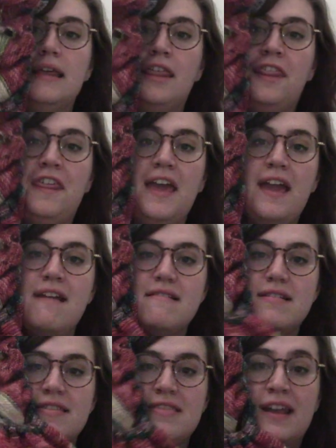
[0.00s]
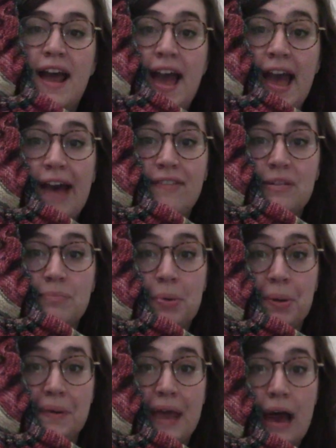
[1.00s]
thing that I haven't
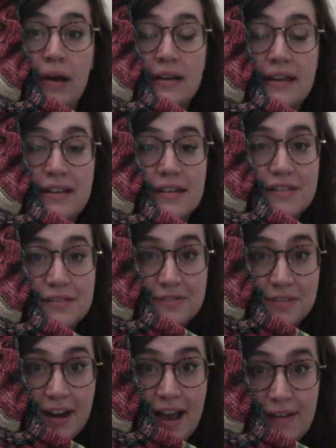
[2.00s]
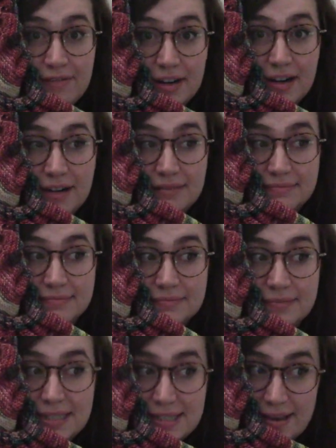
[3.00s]
pulled out in forever.
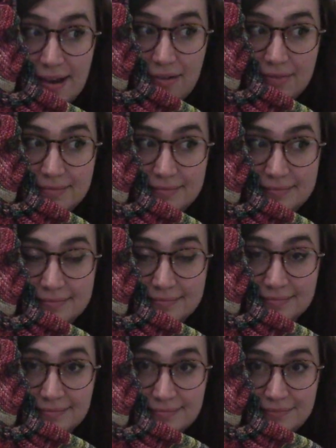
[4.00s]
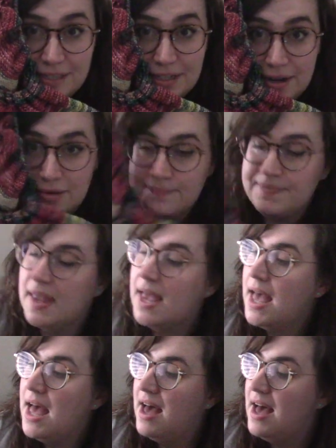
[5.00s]
So, you know,
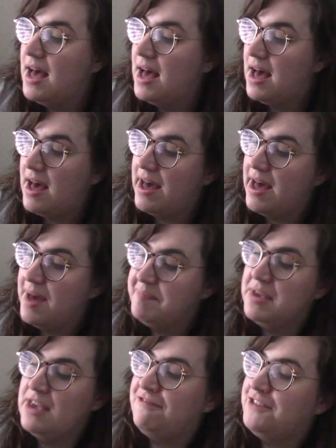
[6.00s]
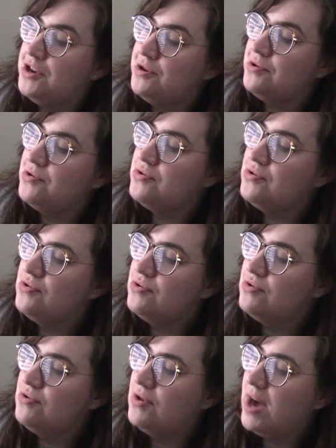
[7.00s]
if
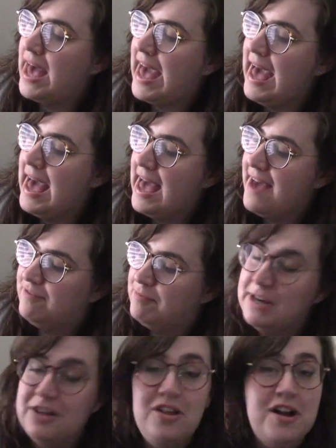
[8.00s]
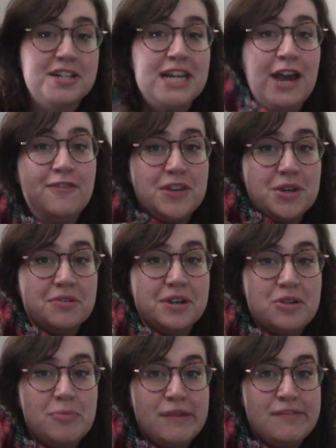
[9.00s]
you have been a long-time viewer,
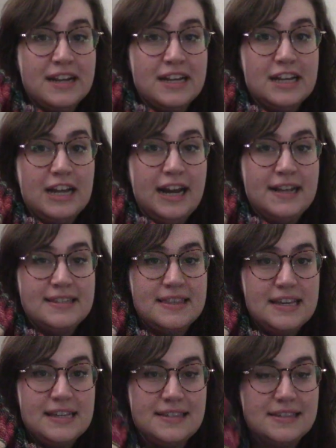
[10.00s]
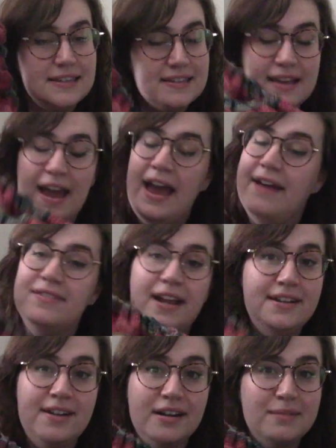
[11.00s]
you may recognize this, because I have
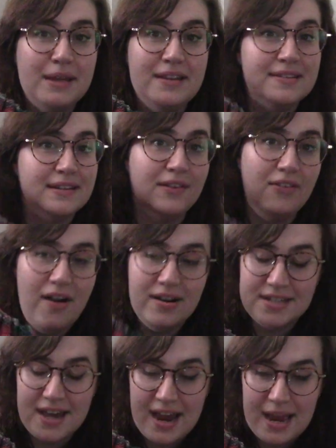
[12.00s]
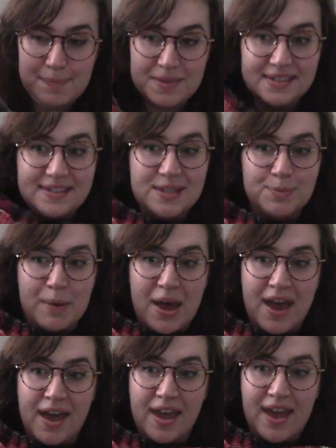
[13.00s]
not talked about this in a long time. This is
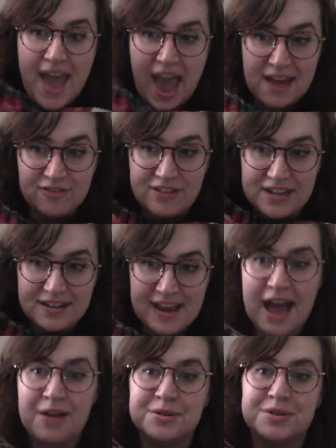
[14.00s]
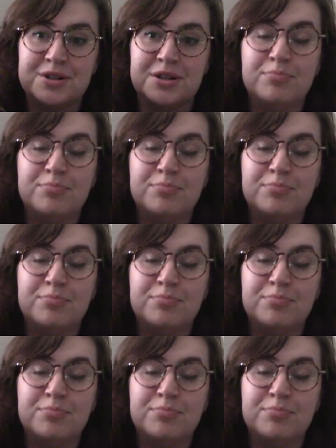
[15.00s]
my Advent calendar